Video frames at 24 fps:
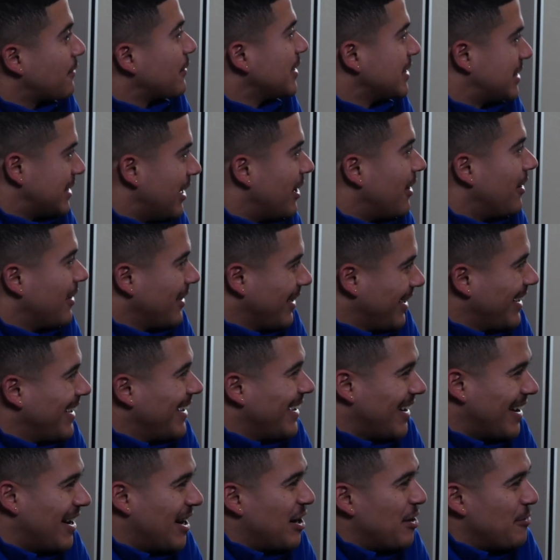tell.
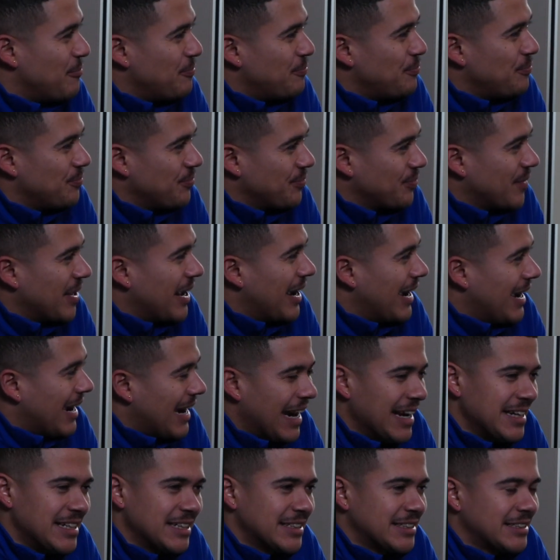Yeah.
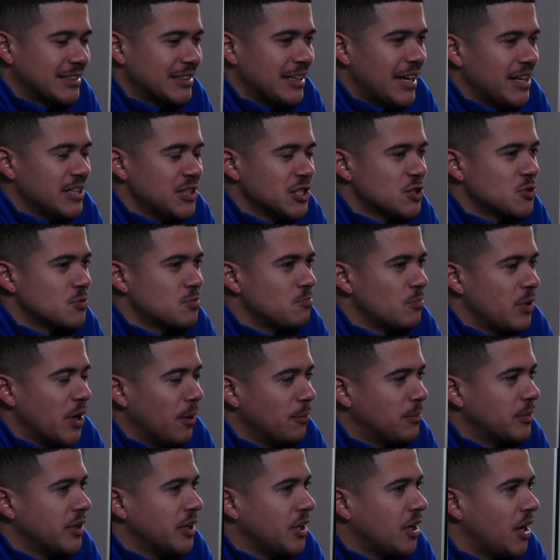I just
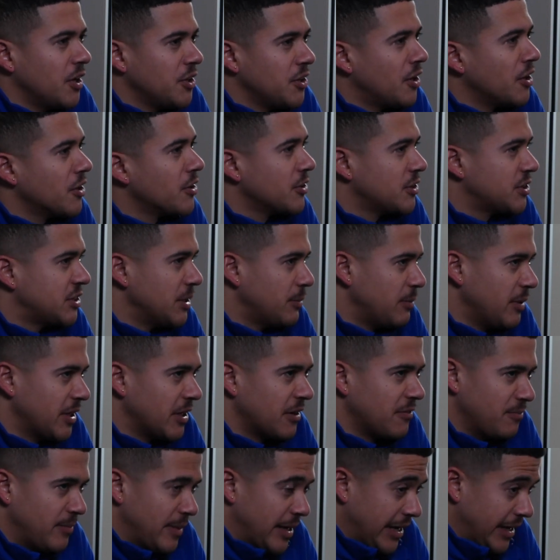helped a younger sibling
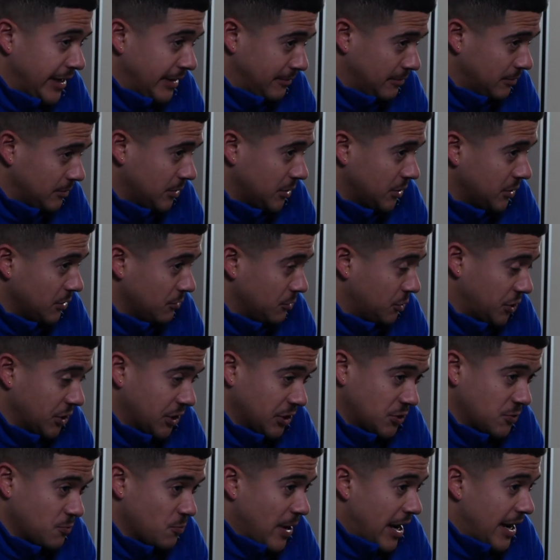of mine,
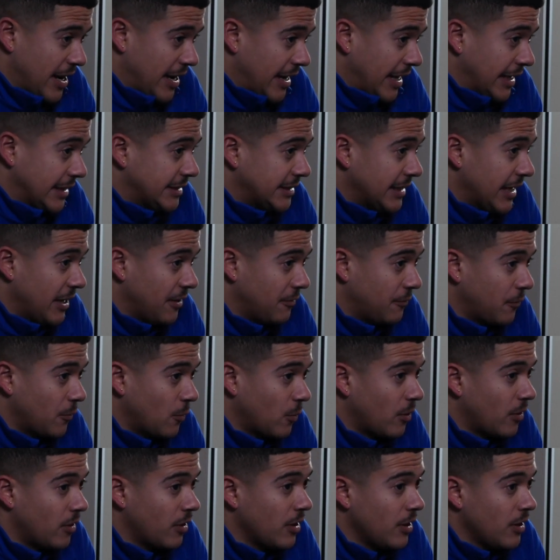just write an essay
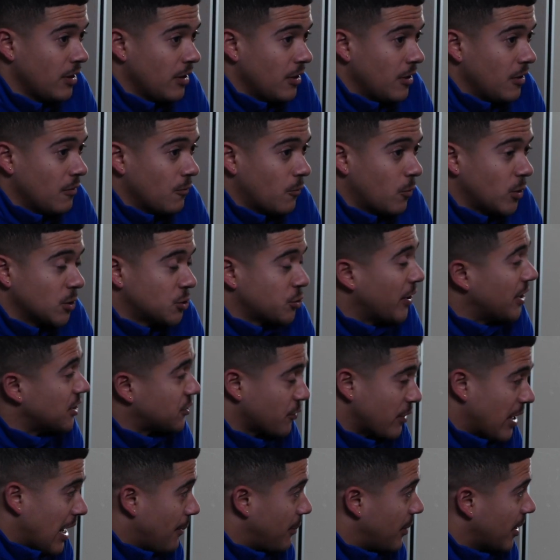for a
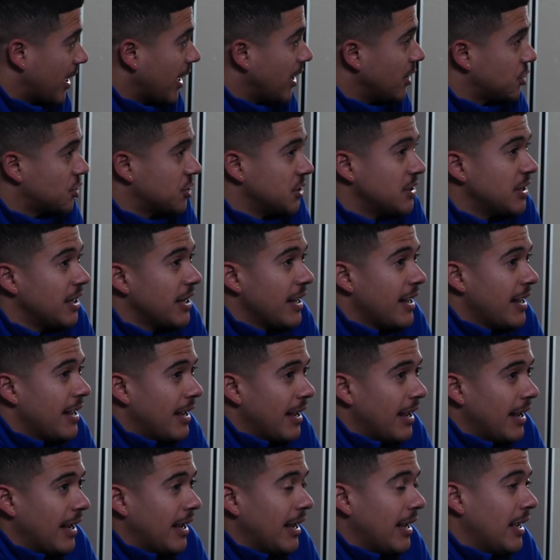transfer application,
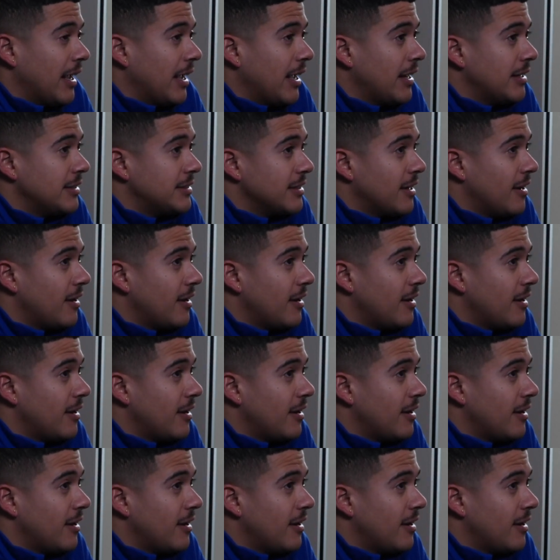and